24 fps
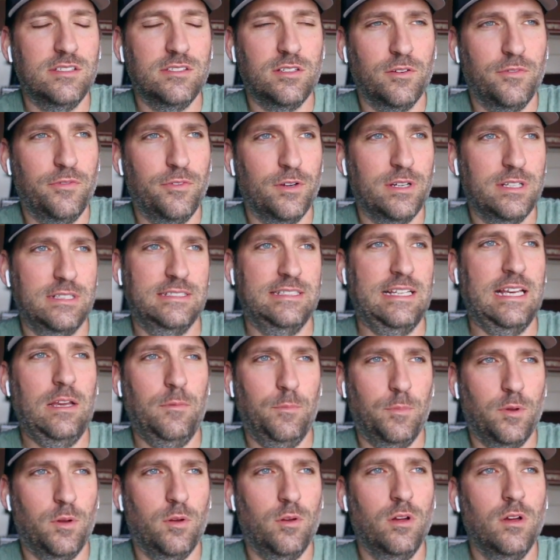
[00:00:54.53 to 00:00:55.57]
So for
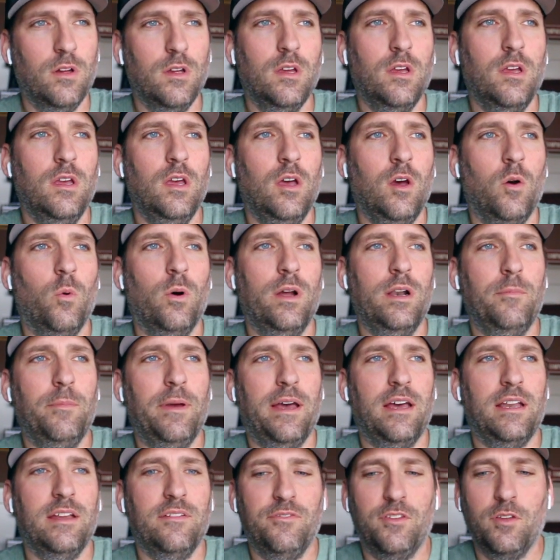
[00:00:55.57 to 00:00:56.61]
example, what
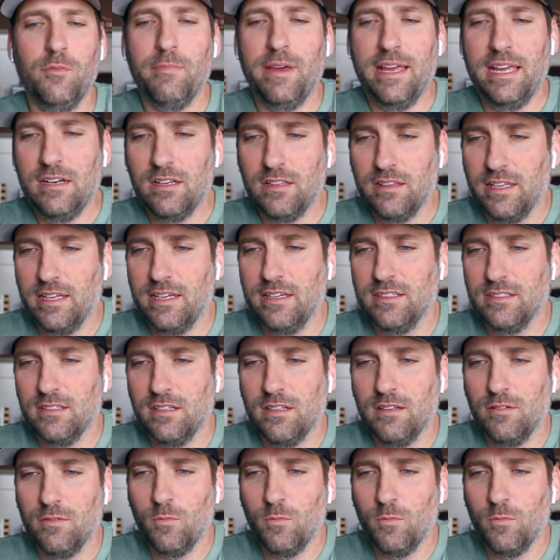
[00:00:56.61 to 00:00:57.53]
about if you made a list?